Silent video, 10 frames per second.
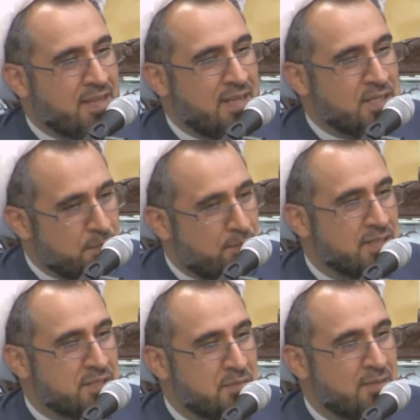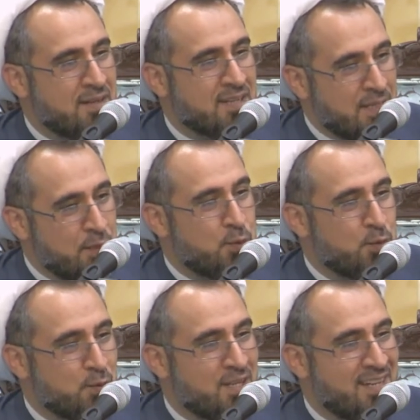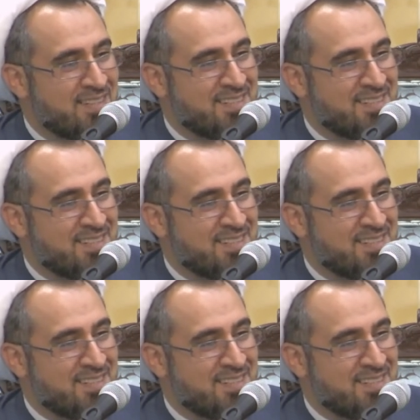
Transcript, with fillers: Is it possible? Can you do that?